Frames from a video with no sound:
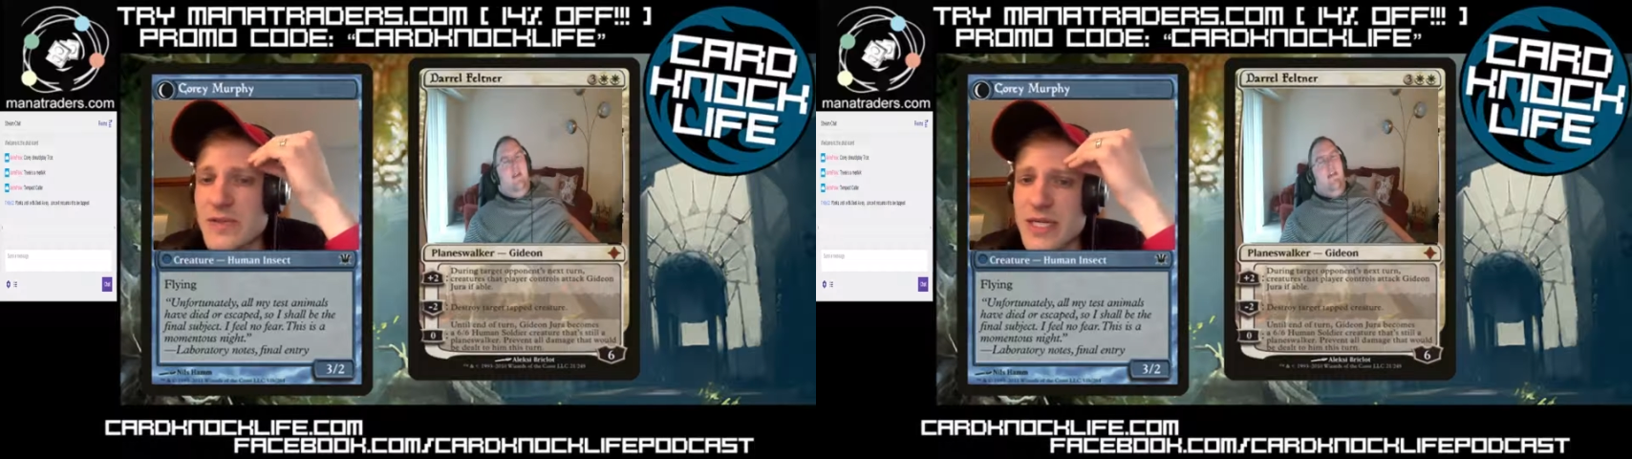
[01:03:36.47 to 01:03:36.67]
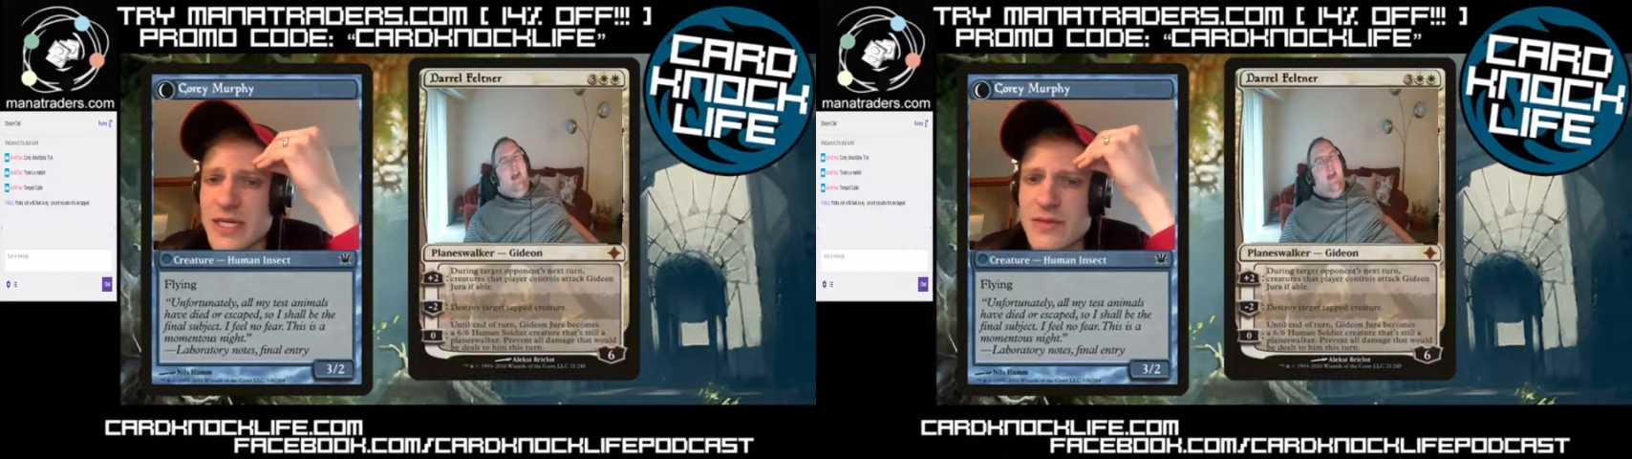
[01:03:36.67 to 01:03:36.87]

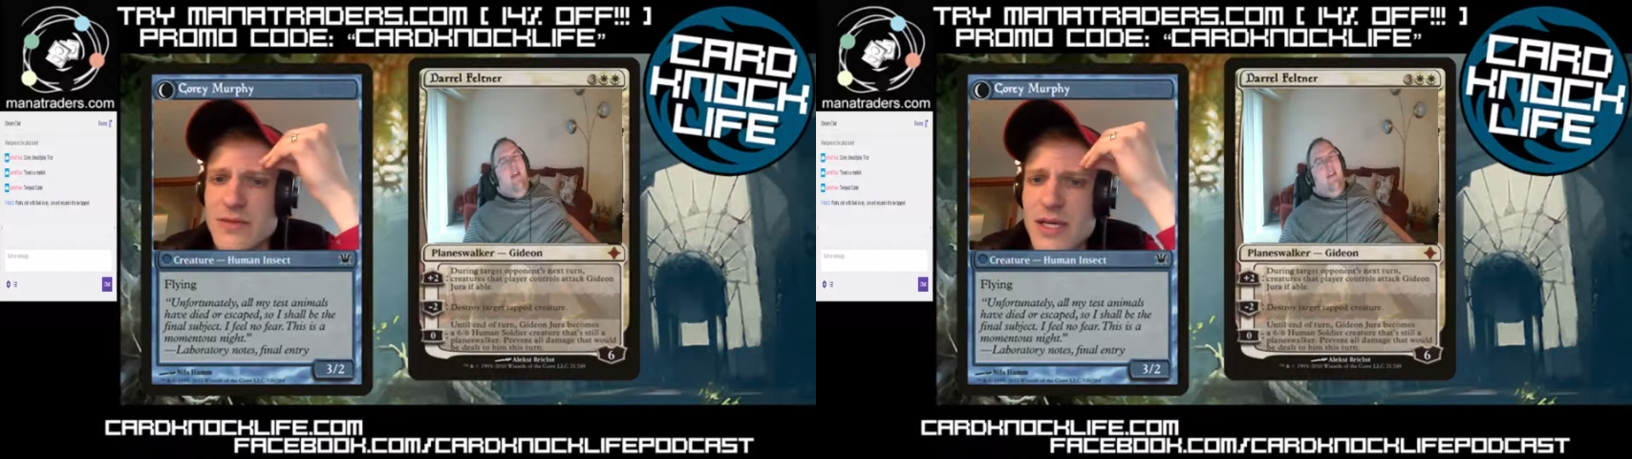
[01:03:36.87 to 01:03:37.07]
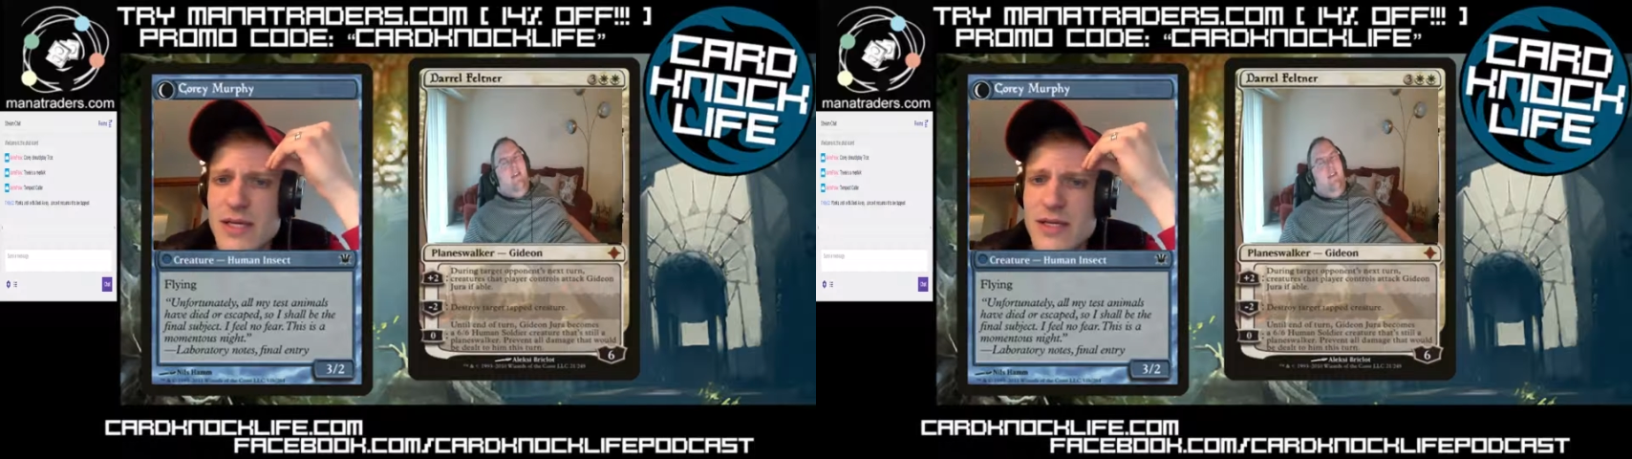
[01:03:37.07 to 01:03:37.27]
Yeah, this is a
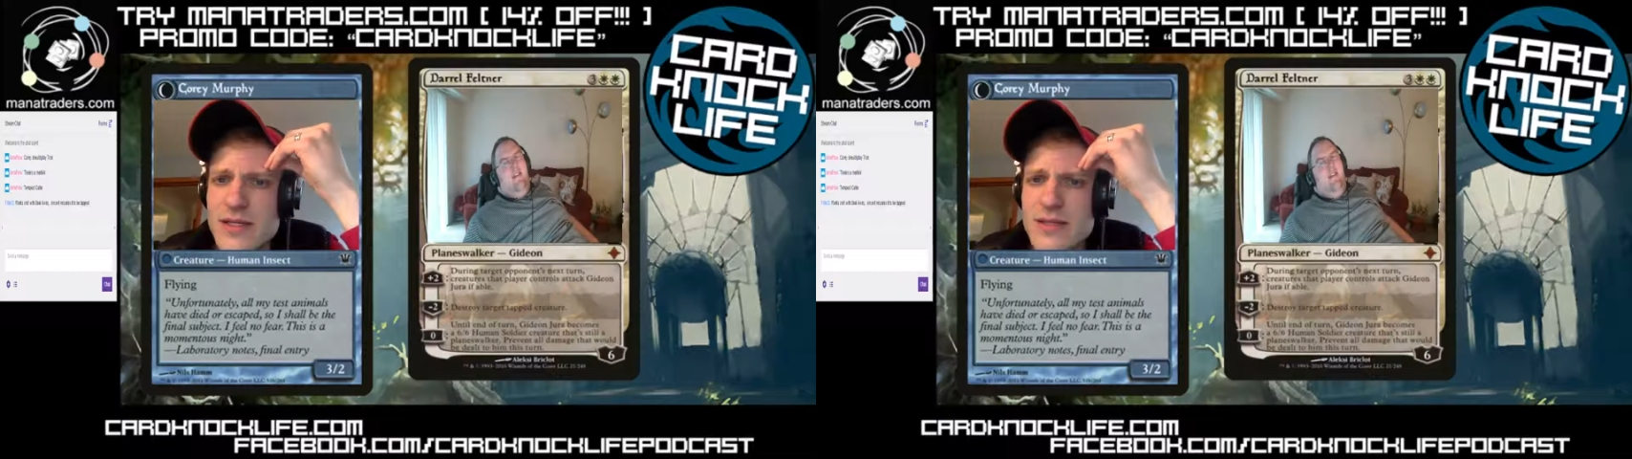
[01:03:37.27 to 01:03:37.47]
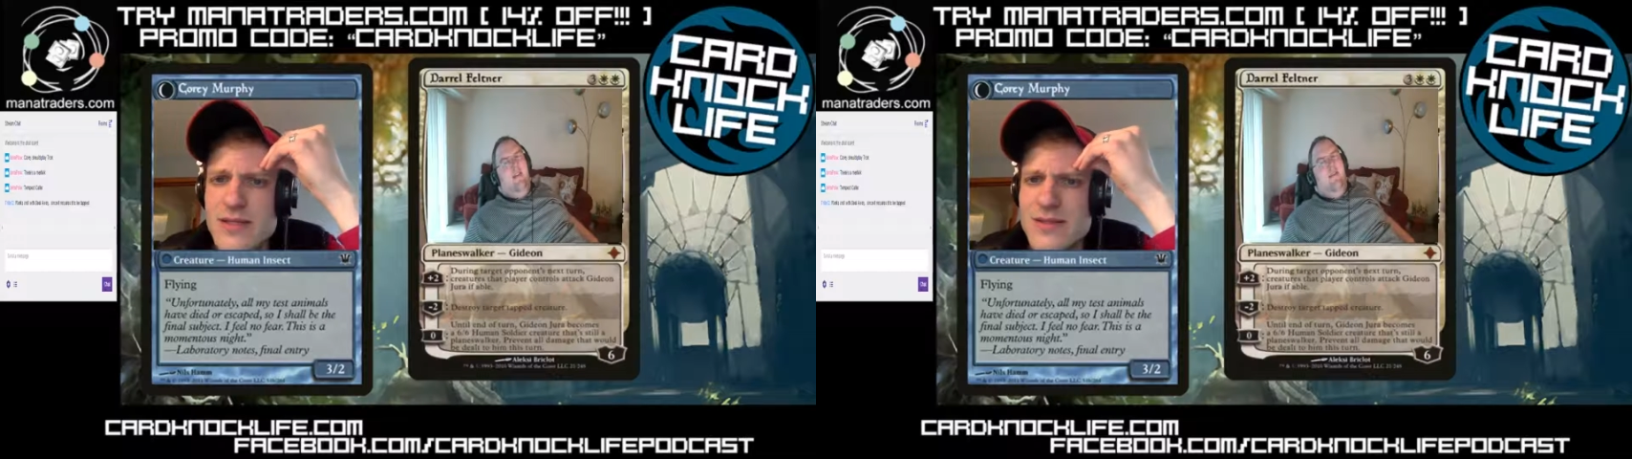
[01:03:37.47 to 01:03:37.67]
slam
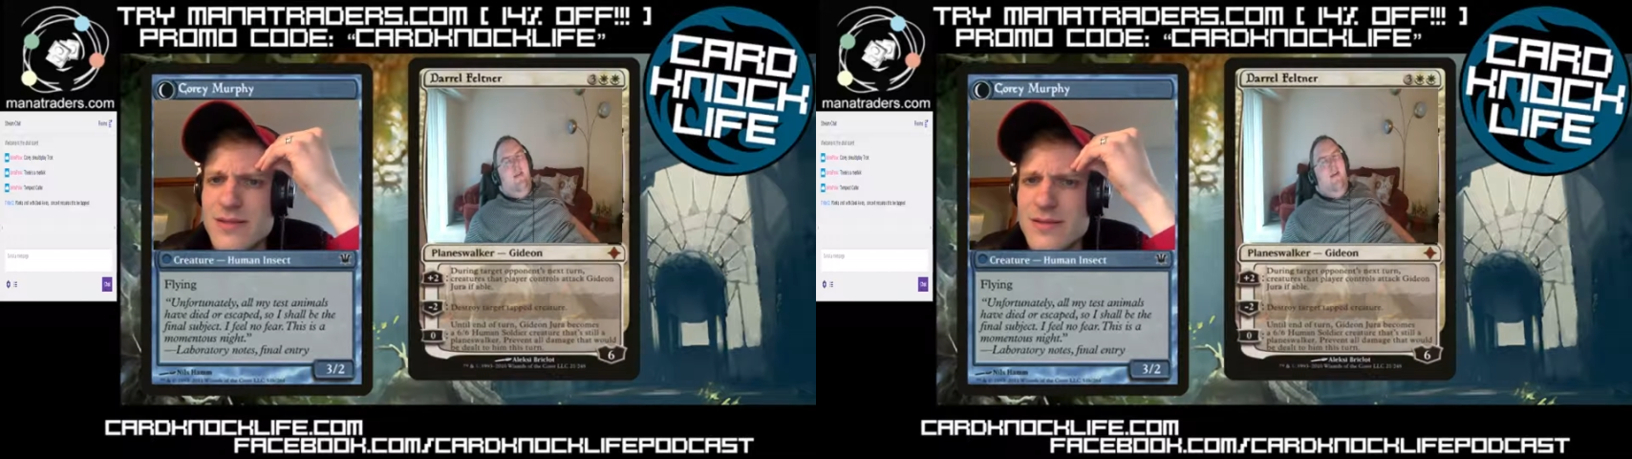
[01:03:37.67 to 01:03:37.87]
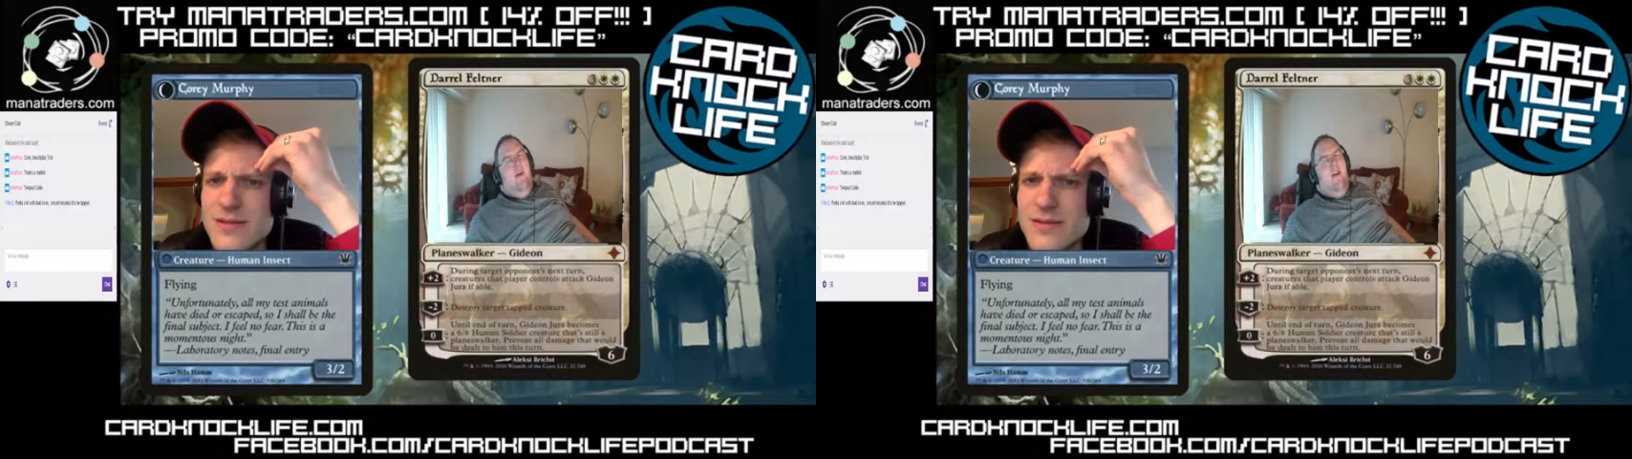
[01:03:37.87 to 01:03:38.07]
dunk
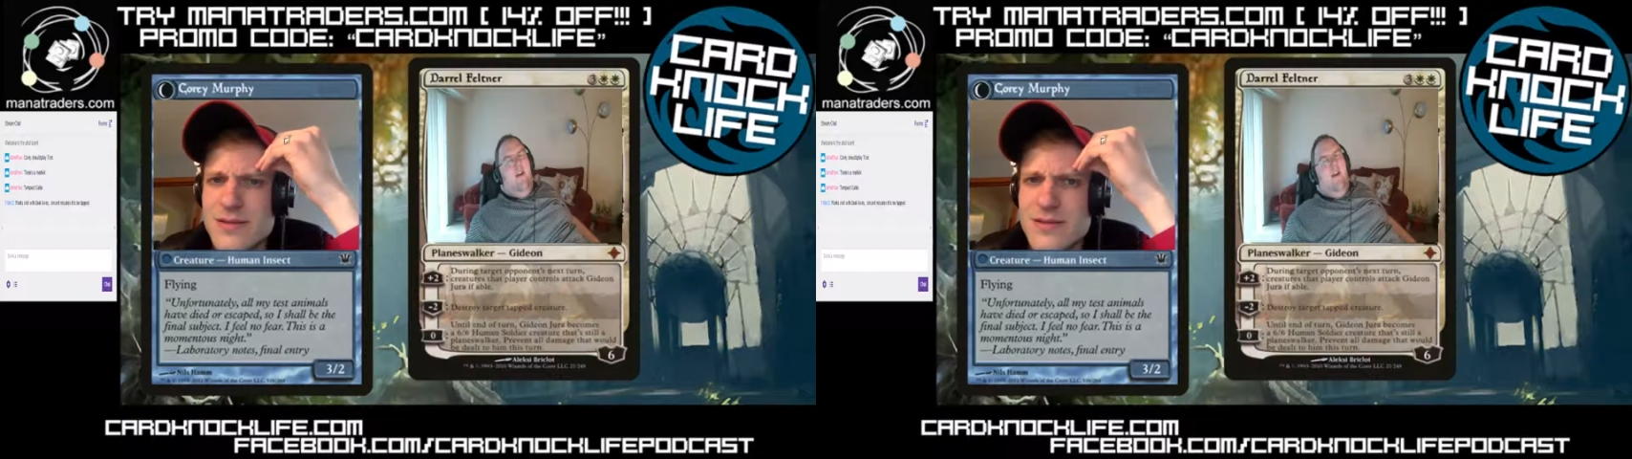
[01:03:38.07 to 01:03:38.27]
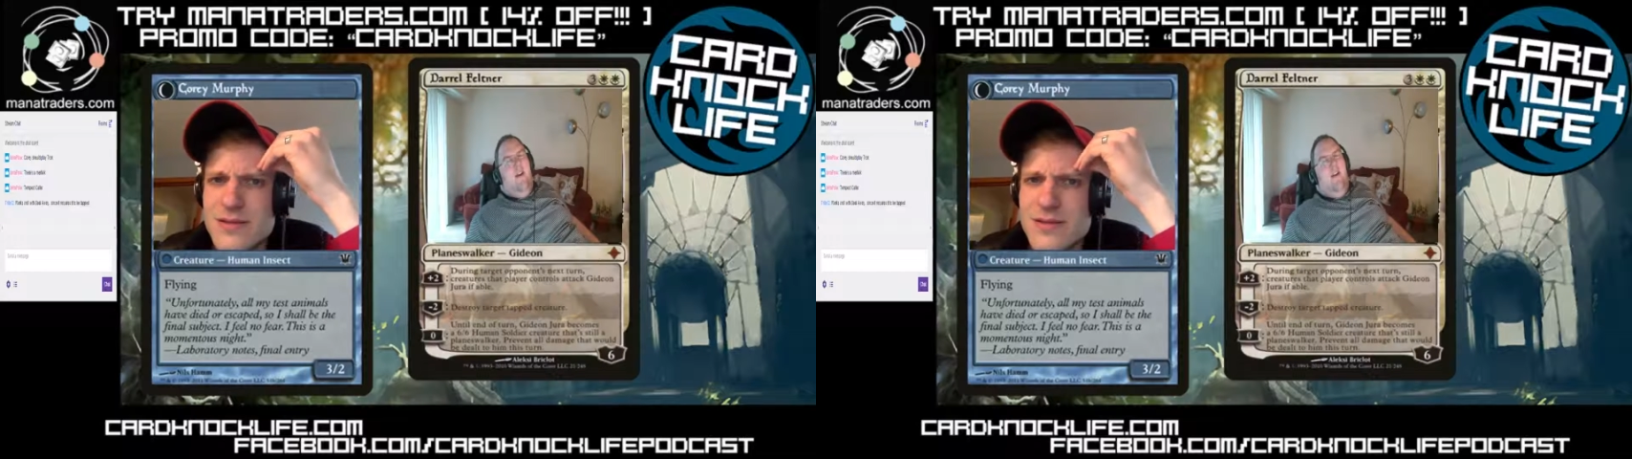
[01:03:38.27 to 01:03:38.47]
modern card,
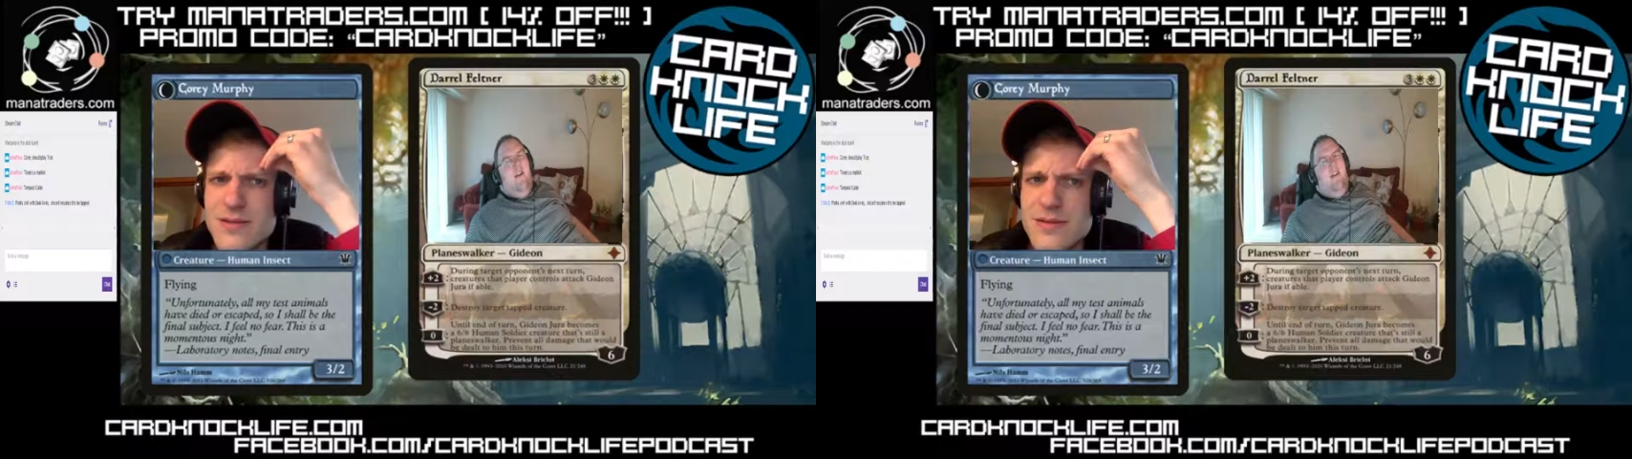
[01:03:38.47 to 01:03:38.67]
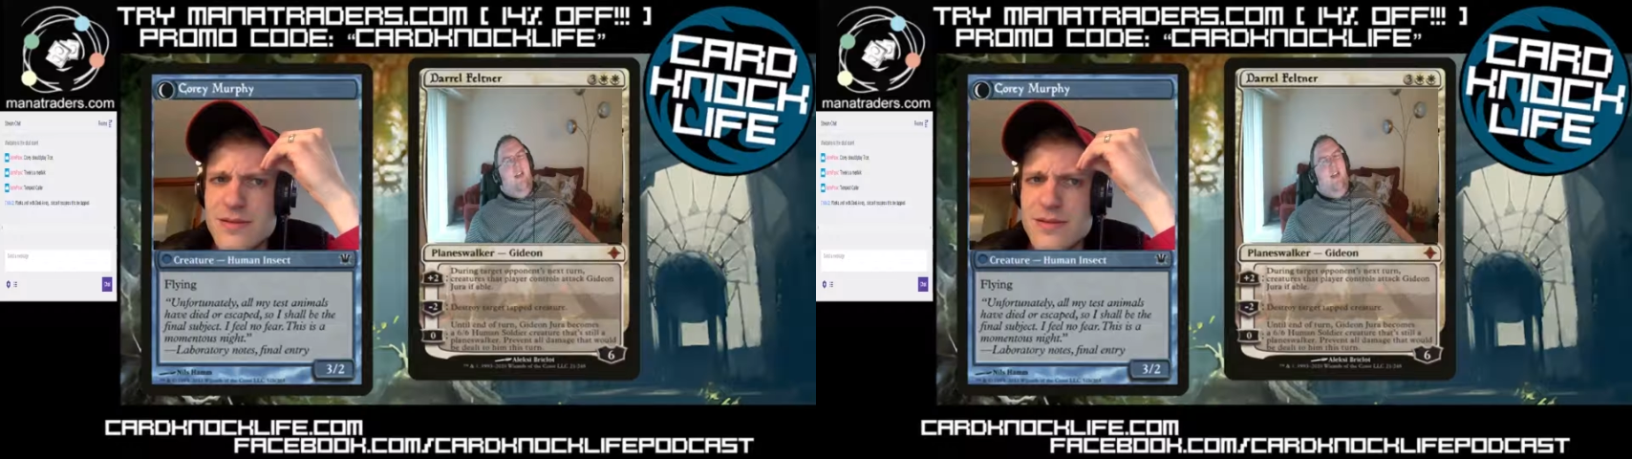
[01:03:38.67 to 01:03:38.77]
100%.